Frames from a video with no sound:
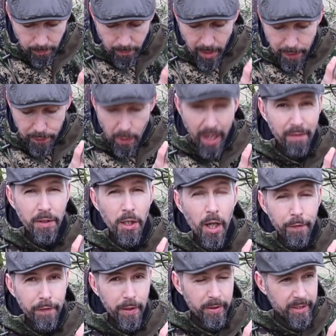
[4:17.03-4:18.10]
if you haven't got
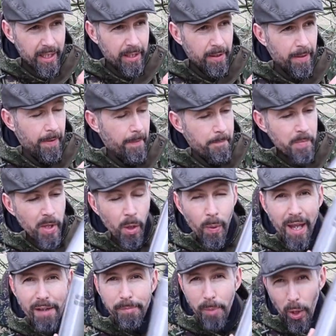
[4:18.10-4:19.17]
a filter, a
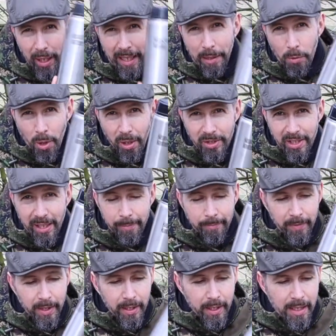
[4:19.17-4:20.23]
way of boiling water.
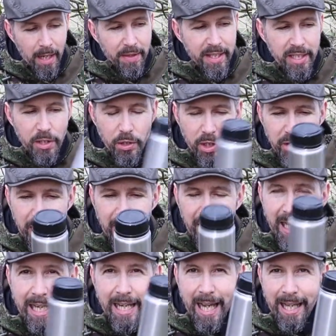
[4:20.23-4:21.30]
Now this is just a
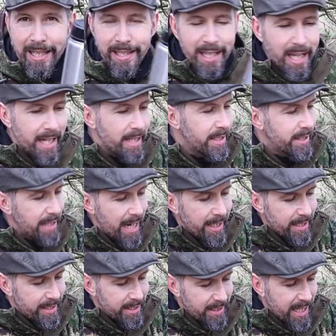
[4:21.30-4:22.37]
clean canteen,
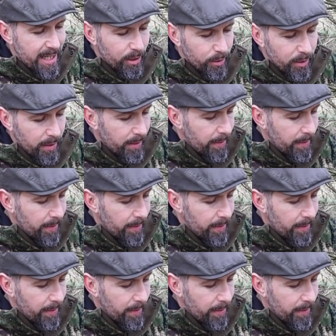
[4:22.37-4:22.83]
stainless steel